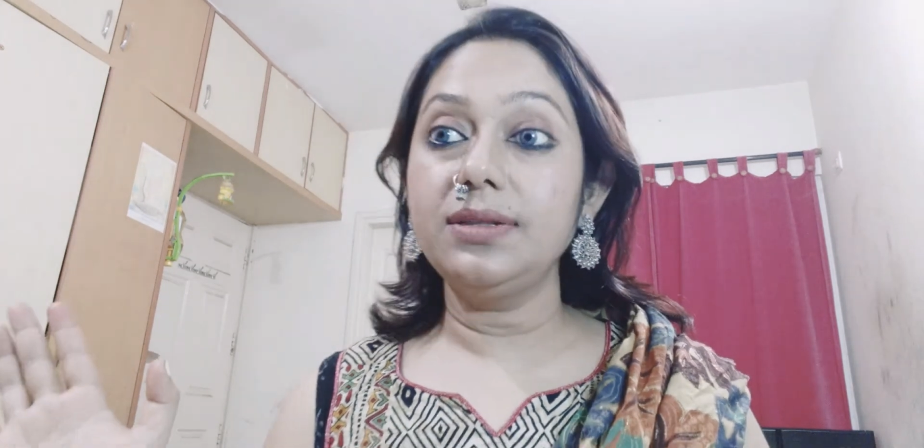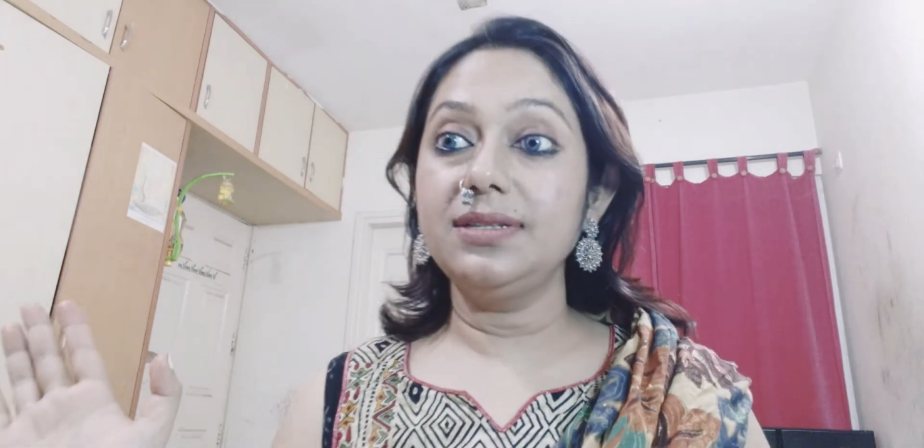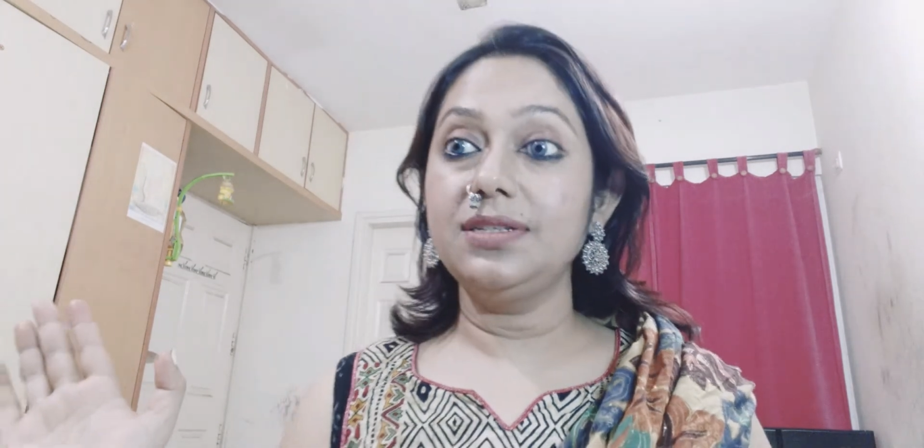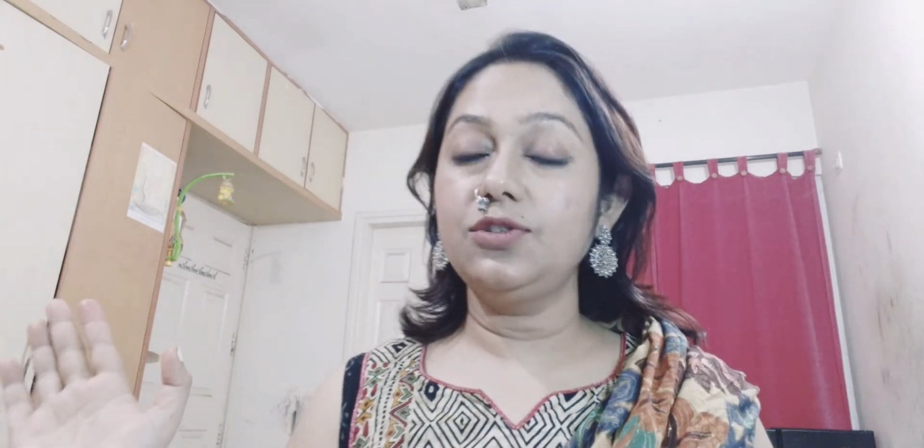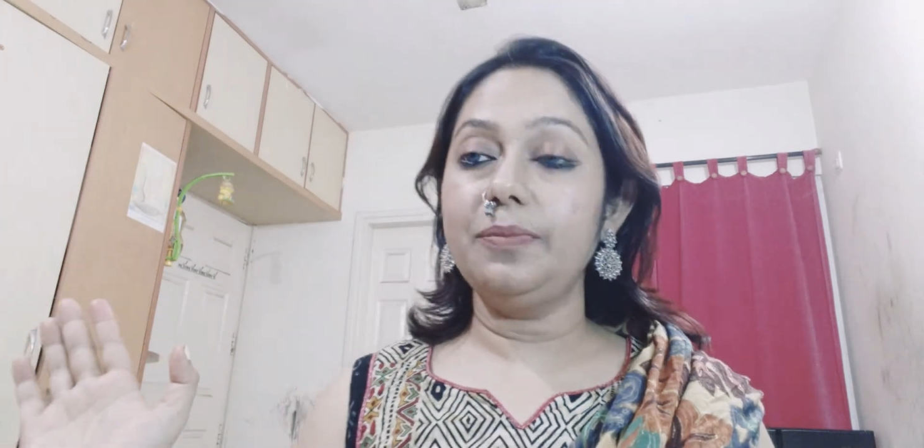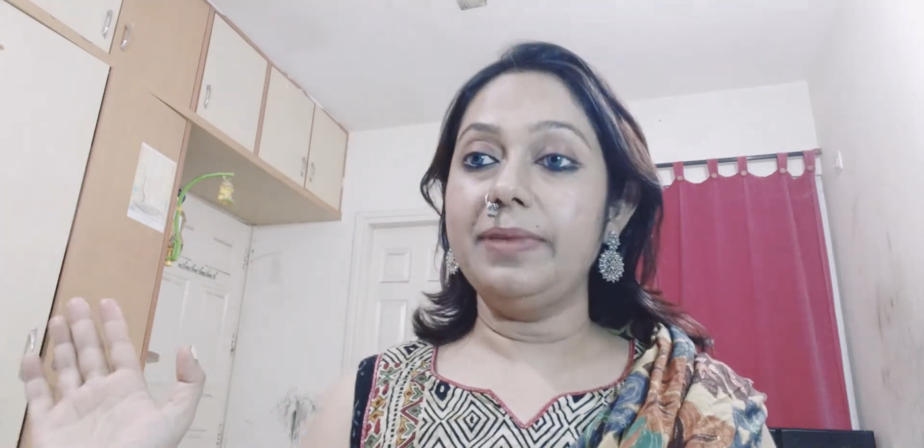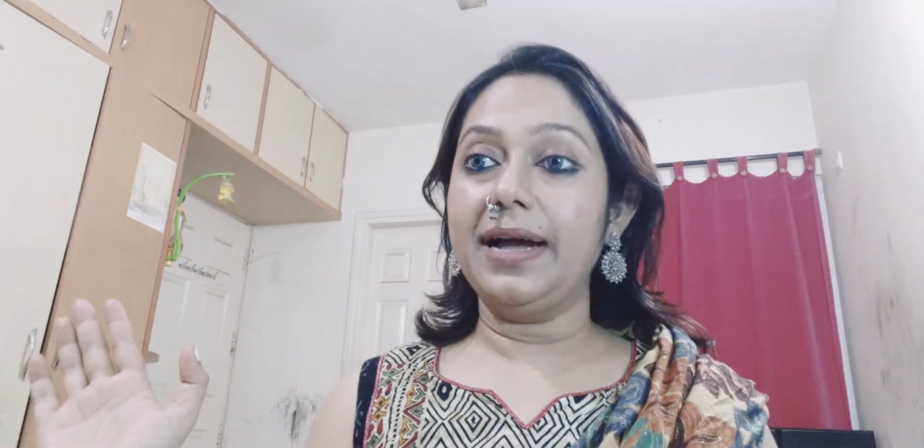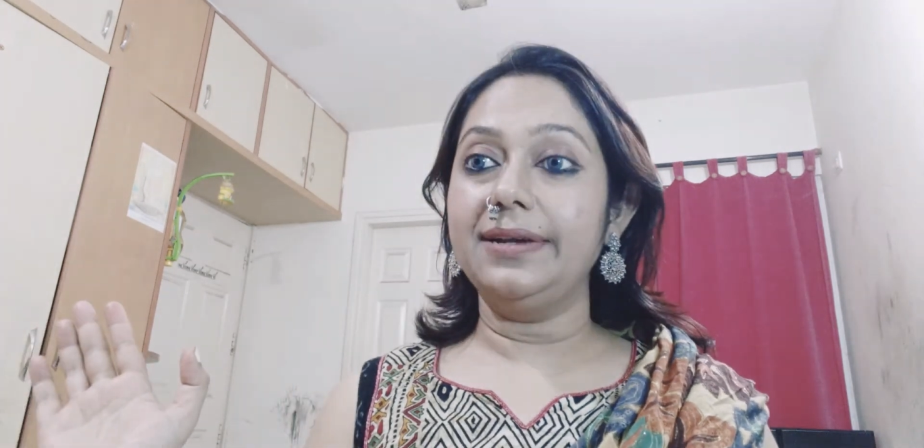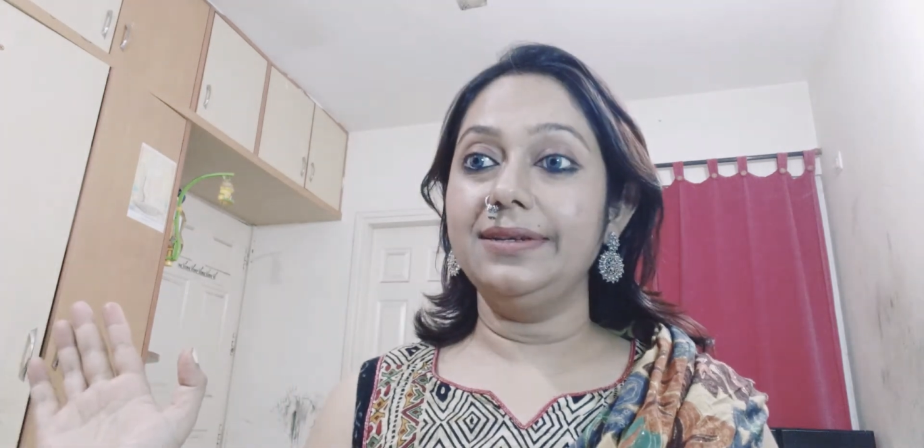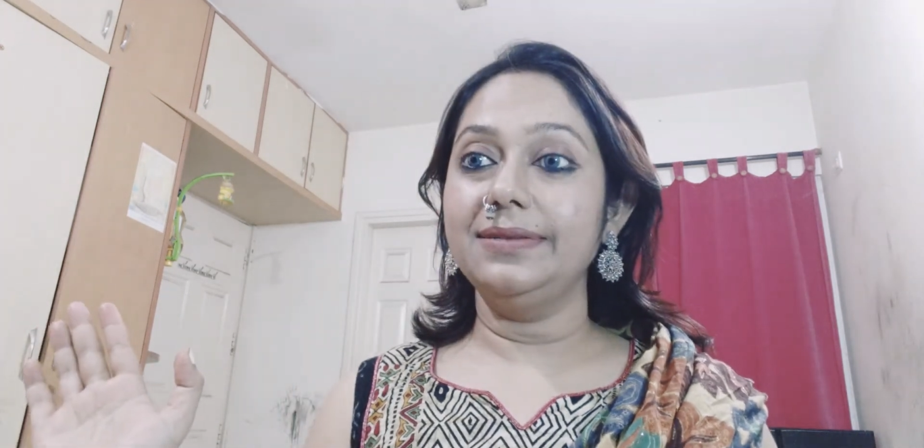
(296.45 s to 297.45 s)
this is so
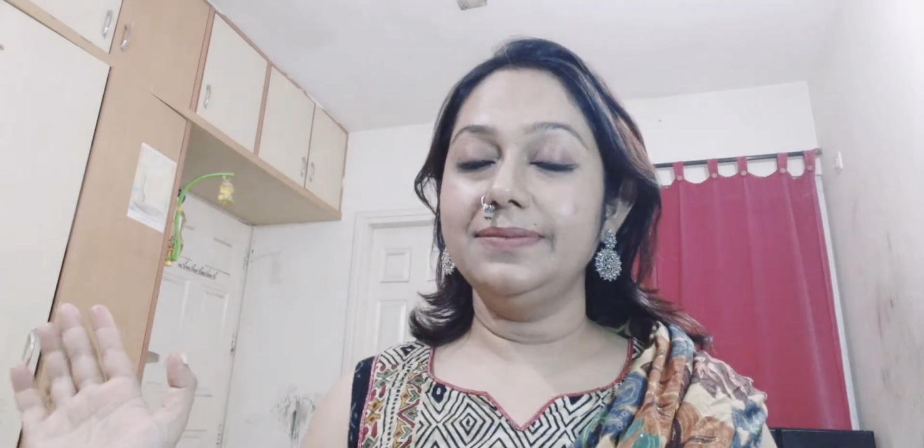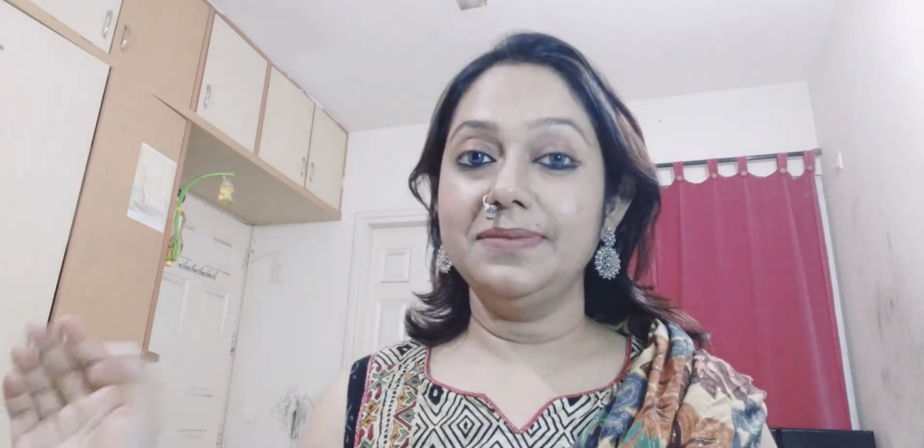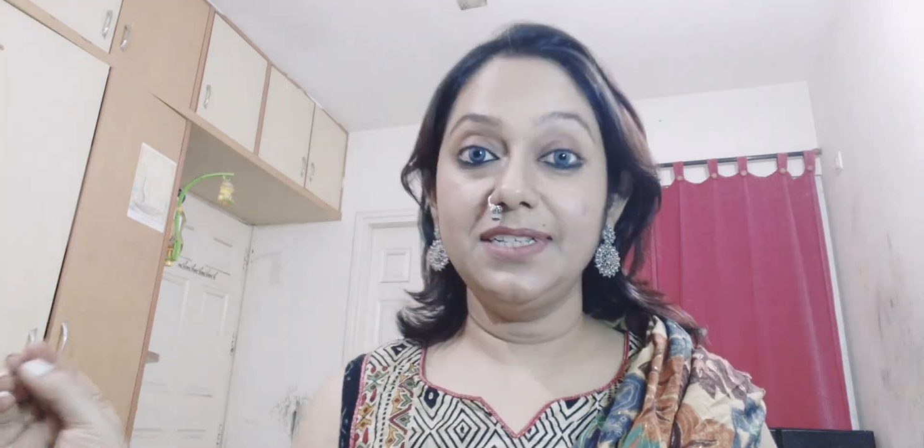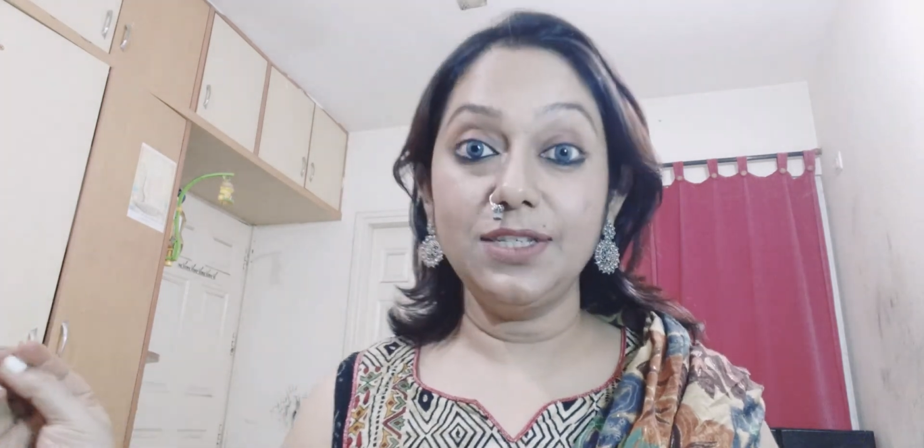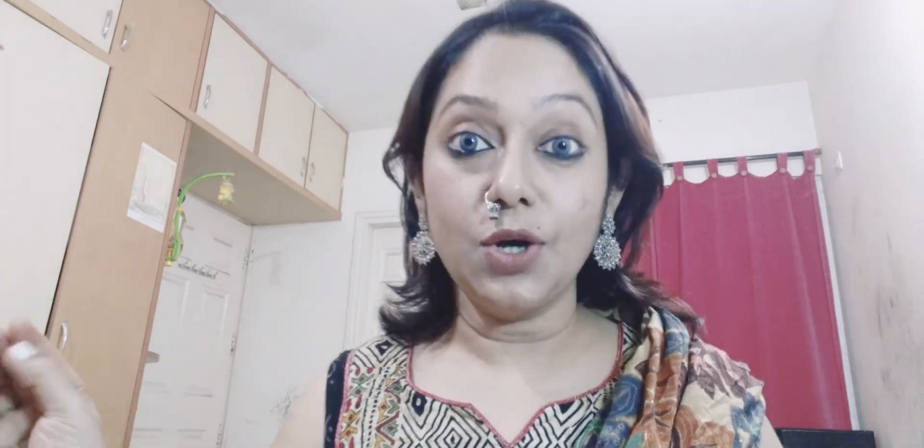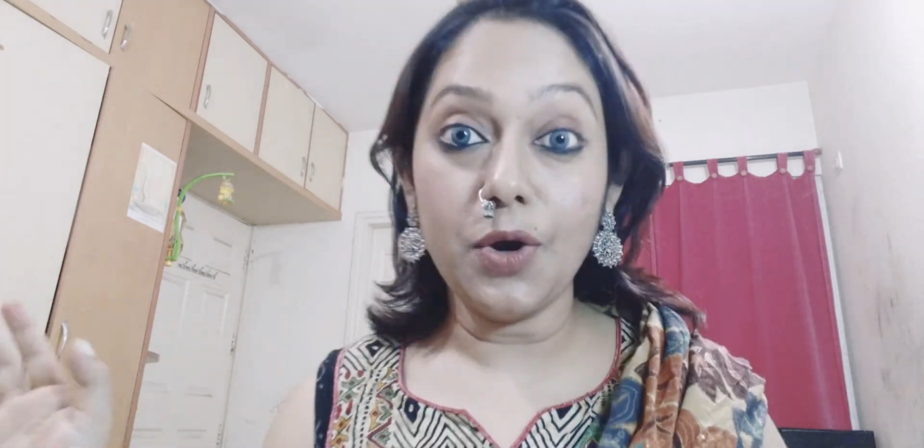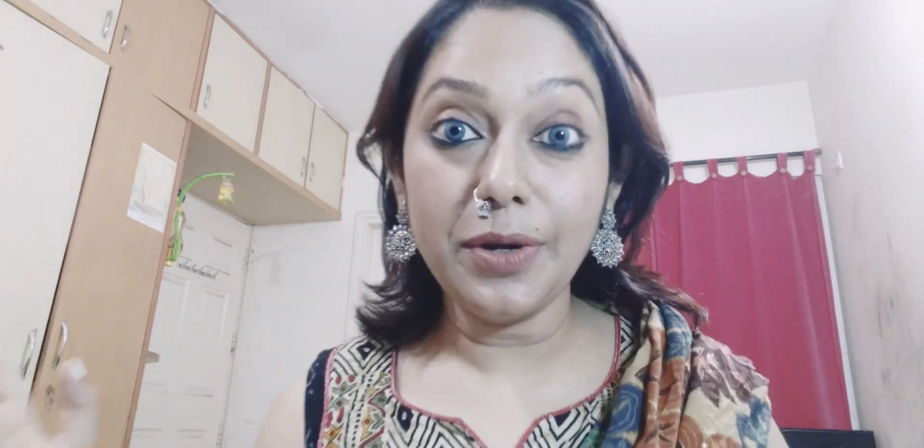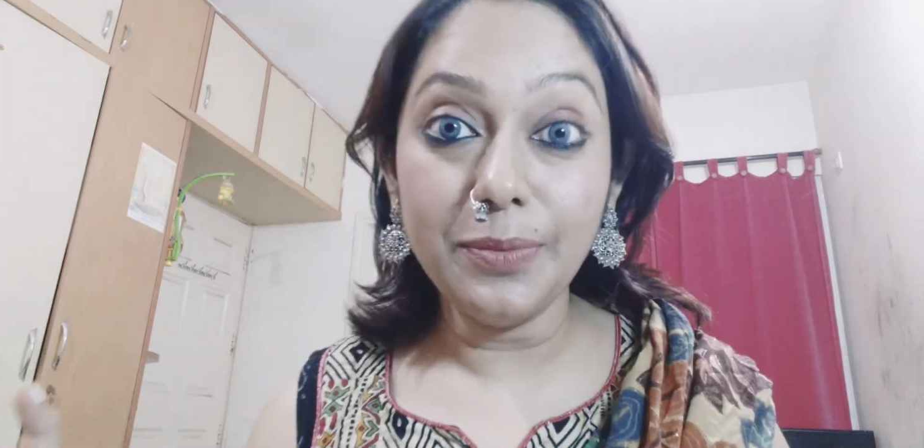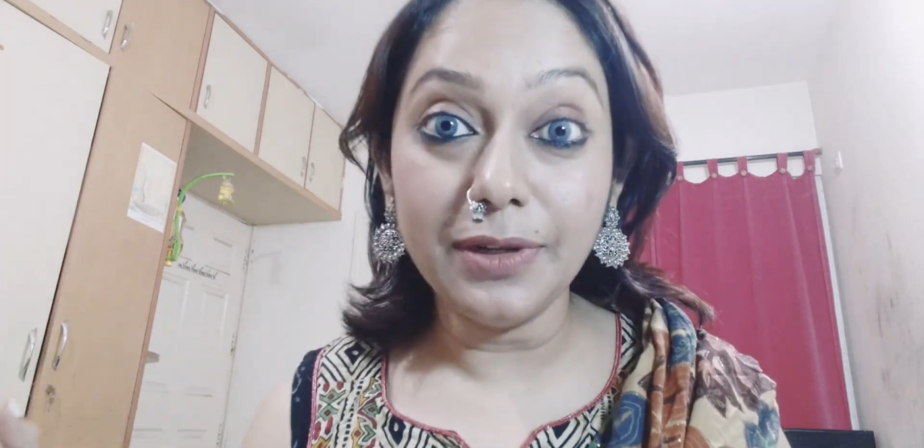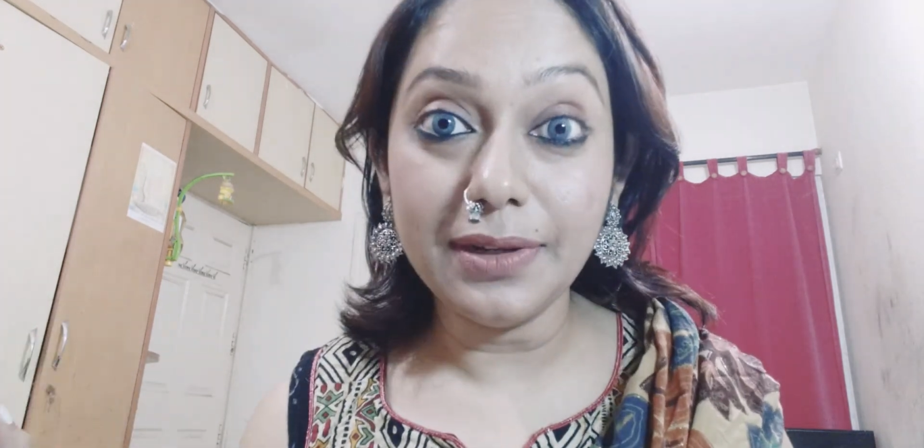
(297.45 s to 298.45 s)
bad. This is
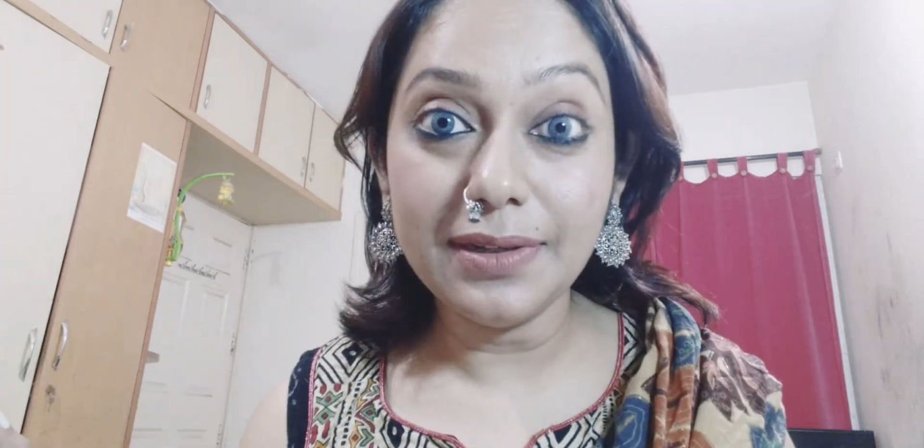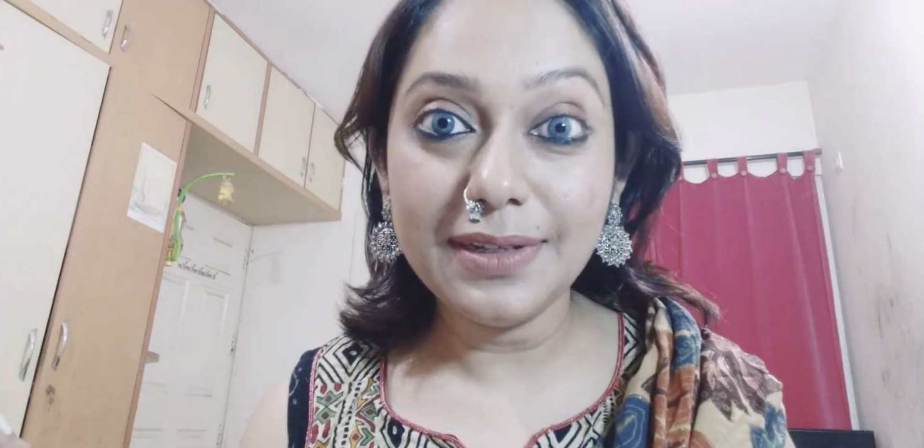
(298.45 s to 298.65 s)
horrible.